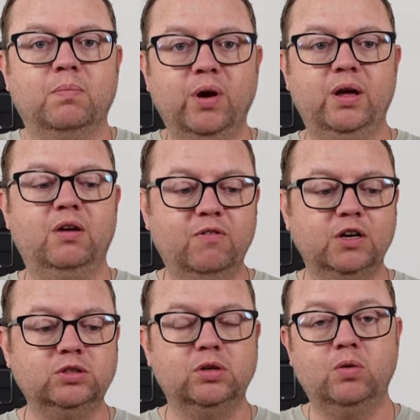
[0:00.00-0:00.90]
But
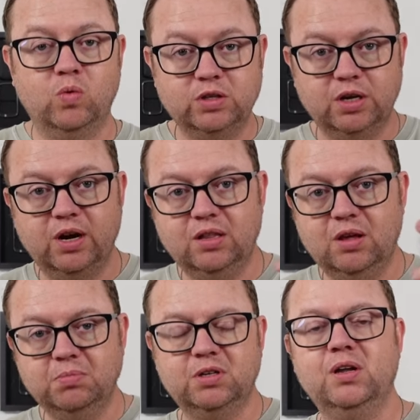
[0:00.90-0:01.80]
eventually, once I got
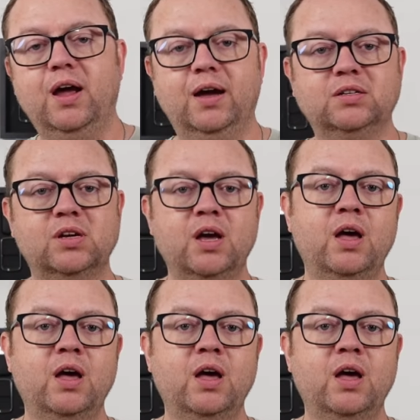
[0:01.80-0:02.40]
them to connect,